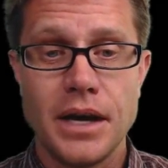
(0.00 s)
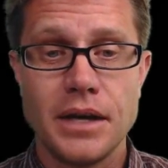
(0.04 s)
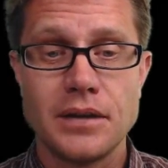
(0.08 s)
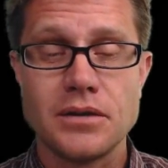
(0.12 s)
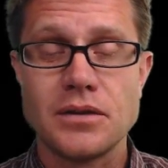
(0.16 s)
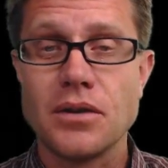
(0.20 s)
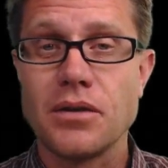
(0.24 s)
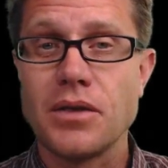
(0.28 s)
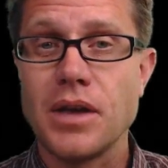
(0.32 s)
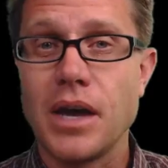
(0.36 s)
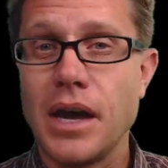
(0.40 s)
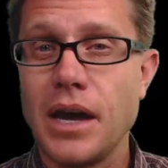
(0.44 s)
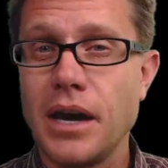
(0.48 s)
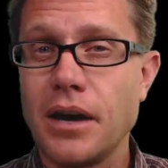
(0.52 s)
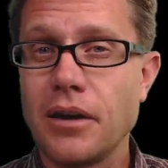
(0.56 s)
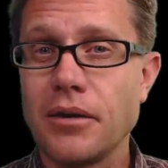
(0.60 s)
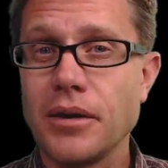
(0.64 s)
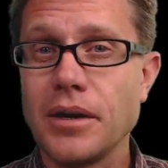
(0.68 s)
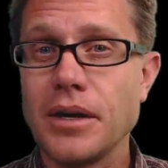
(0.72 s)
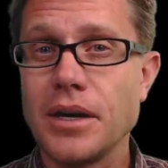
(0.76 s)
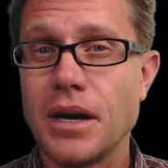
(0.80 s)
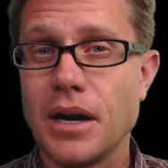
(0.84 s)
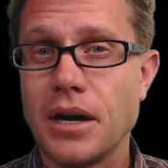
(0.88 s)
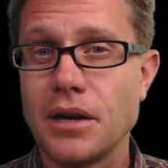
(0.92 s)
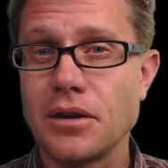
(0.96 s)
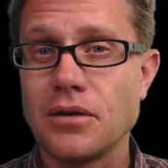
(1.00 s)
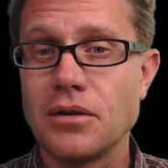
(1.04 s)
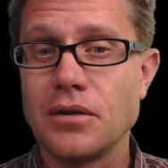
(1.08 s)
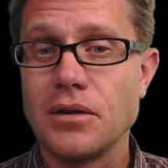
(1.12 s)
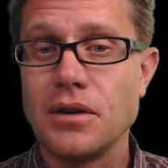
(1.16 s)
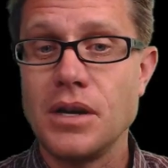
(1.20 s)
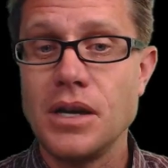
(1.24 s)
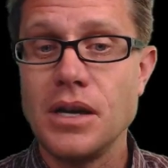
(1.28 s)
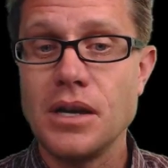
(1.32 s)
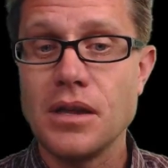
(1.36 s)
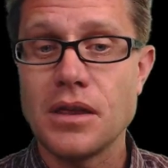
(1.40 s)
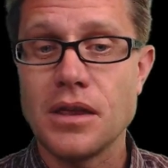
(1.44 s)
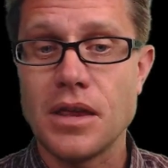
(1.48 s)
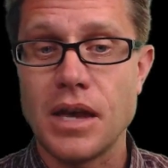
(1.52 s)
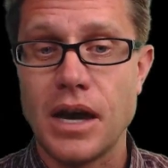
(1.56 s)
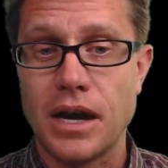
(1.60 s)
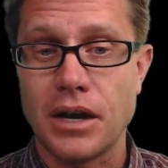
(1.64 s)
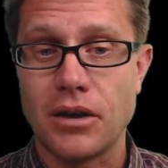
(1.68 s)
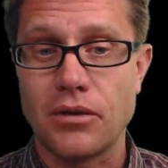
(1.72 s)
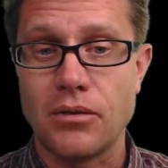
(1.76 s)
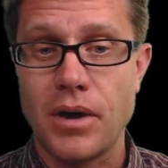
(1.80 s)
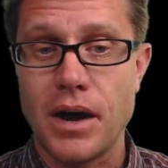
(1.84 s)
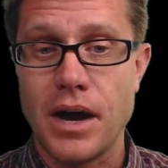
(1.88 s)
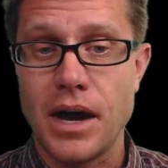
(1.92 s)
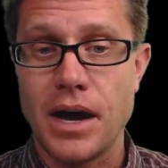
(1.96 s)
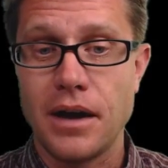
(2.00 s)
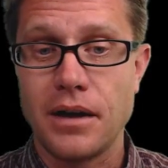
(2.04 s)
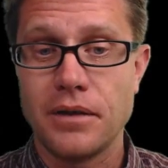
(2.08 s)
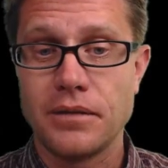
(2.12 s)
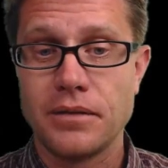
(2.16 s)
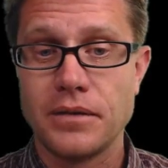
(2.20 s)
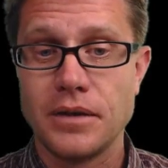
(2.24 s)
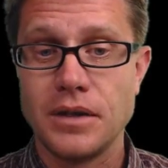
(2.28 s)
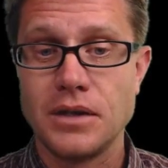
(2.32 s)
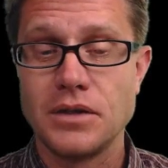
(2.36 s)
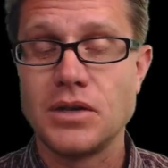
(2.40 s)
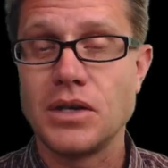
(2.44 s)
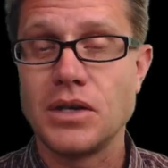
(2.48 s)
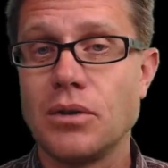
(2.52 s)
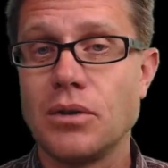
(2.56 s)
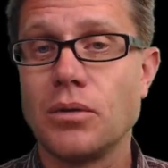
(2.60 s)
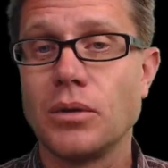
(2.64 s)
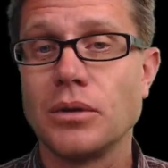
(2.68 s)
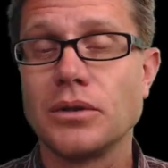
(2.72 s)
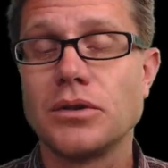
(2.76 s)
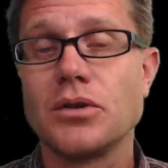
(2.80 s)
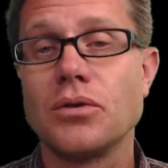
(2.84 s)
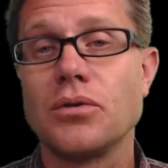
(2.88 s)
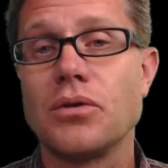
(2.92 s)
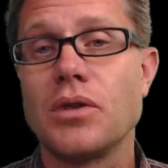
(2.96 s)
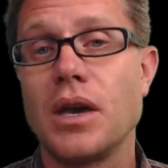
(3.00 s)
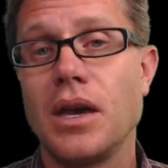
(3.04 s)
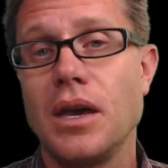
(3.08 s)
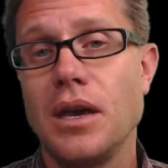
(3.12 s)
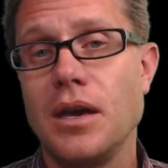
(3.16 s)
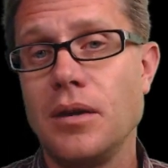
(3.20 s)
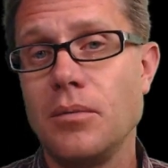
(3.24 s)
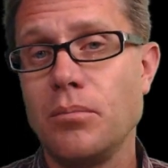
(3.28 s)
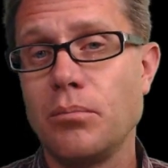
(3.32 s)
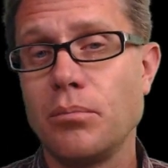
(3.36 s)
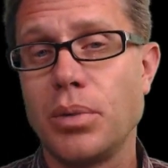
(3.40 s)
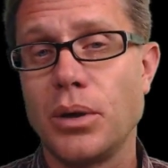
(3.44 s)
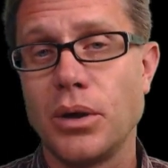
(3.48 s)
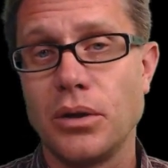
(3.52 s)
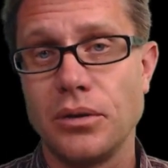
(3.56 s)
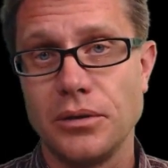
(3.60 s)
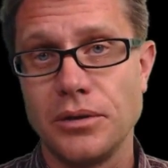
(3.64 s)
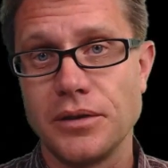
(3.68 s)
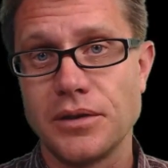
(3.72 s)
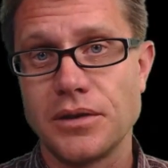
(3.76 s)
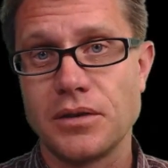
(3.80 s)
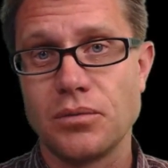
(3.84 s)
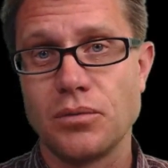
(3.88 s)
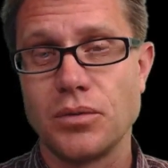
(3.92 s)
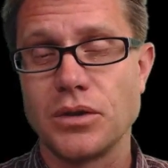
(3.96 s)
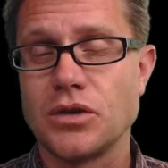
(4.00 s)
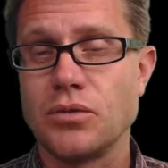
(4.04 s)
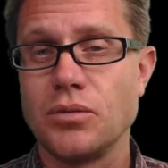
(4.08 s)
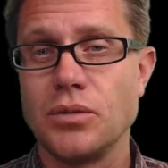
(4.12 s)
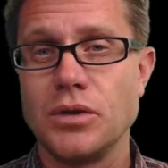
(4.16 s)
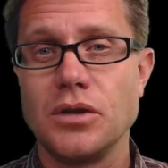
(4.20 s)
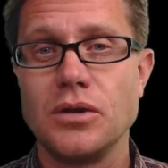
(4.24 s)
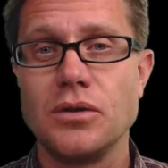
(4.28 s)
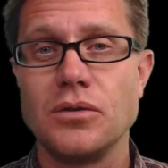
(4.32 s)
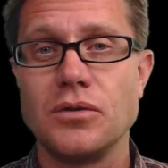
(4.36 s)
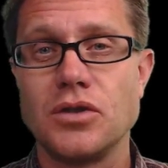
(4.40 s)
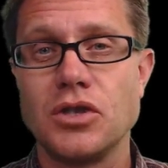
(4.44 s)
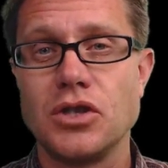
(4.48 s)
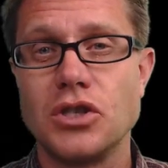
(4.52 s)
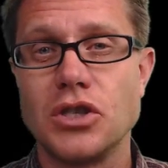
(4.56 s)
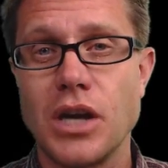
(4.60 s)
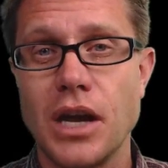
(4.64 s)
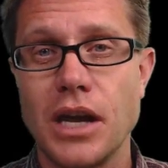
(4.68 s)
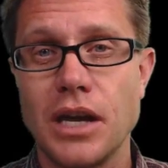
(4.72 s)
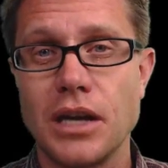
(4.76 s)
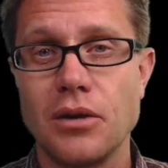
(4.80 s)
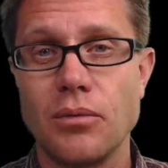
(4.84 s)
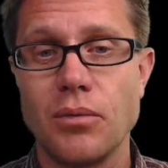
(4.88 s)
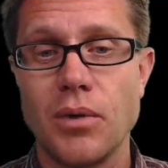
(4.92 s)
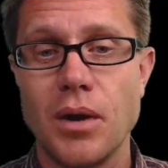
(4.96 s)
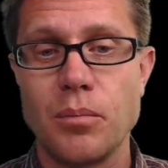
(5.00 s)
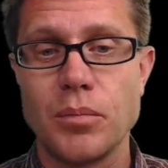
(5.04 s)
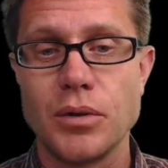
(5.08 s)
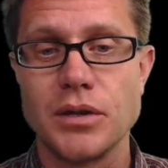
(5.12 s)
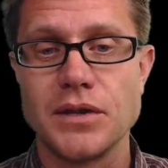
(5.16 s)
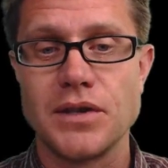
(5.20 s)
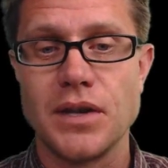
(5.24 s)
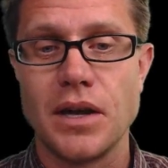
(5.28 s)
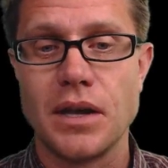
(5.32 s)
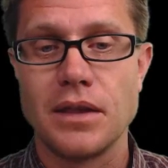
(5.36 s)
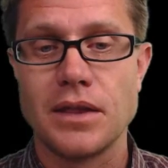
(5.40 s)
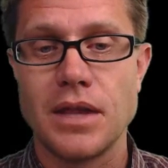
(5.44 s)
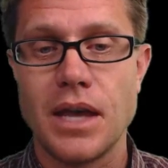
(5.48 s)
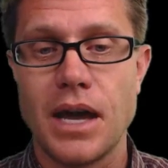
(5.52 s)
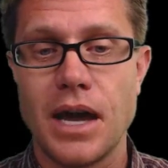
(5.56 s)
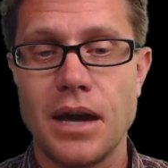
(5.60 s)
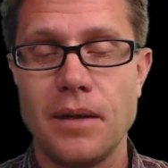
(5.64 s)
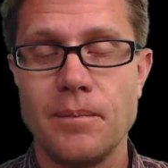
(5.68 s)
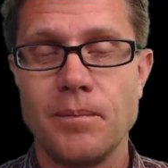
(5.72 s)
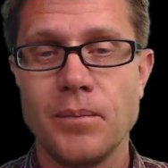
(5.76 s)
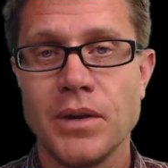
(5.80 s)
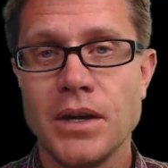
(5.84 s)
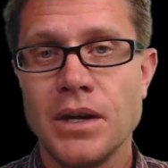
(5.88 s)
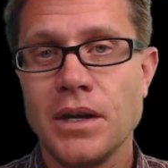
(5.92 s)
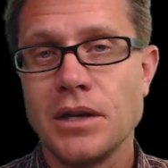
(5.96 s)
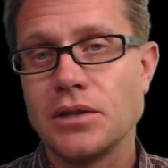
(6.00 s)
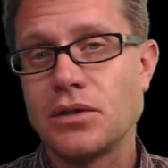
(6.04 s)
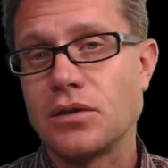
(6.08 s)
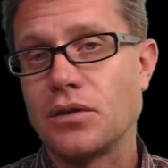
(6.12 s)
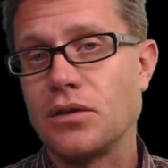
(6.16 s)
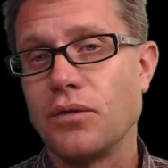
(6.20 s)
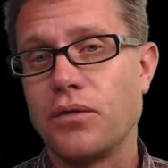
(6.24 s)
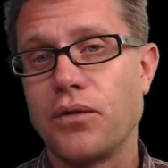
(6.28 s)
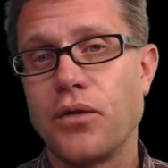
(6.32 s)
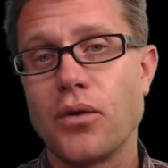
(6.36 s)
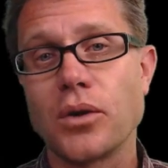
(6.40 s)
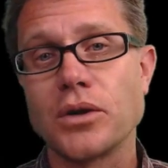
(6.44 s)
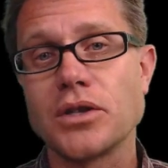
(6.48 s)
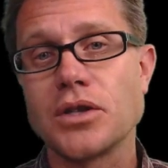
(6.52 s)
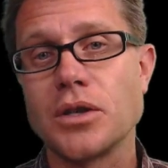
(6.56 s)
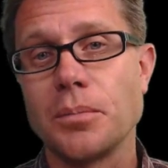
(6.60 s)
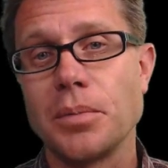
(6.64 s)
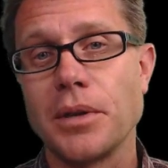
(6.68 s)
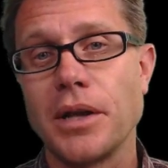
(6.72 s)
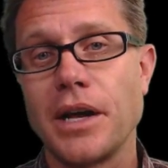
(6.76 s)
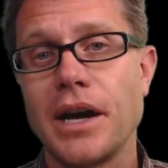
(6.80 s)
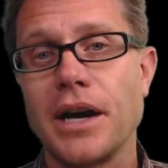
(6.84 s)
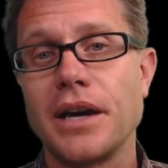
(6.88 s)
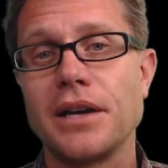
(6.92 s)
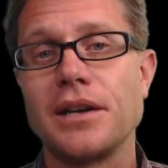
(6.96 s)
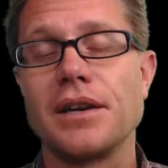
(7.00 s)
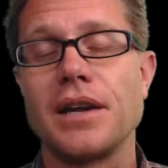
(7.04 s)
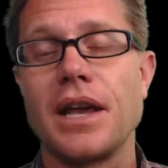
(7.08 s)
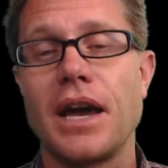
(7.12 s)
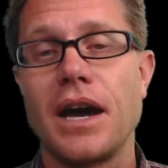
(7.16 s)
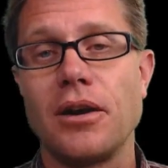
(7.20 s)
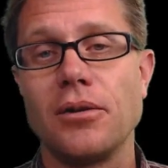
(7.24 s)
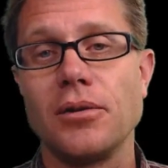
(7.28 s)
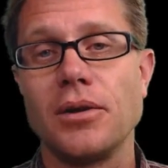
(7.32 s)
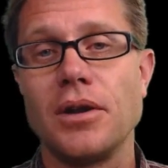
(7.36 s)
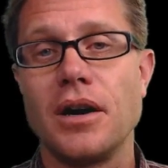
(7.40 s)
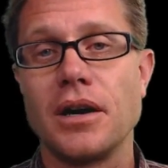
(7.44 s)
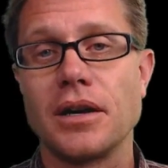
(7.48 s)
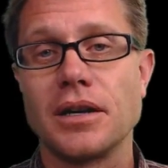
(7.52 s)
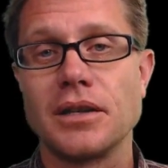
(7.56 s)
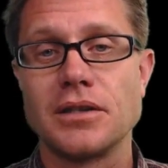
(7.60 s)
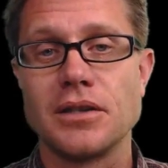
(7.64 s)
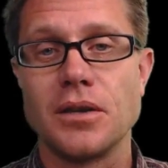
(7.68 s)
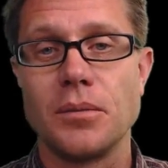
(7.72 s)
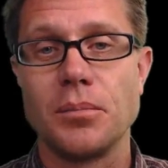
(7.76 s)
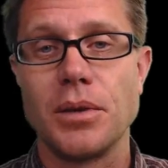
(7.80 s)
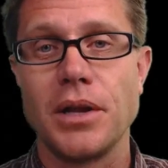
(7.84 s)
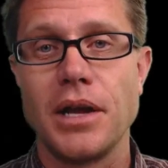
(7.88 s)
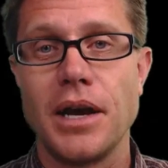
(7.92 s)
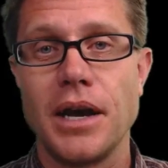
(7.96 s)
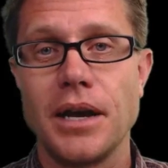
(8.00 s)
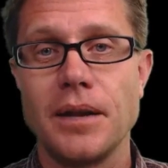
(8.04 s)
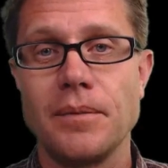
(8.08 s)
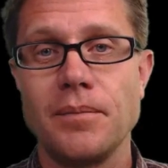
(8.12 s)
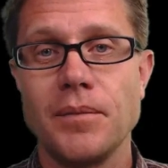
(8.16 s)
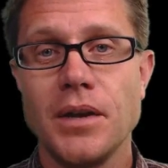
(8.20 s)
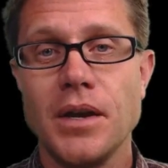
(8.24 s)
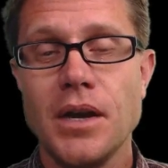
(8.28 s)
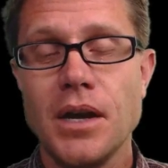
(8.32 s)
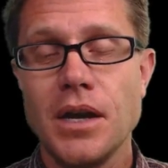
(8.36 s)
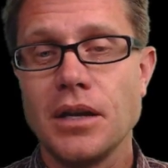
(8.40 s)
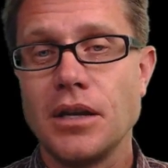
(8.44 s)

And so the area underneath that graph equal to the impulse, which we use J to represent that. It's the force applied and how long it's applied.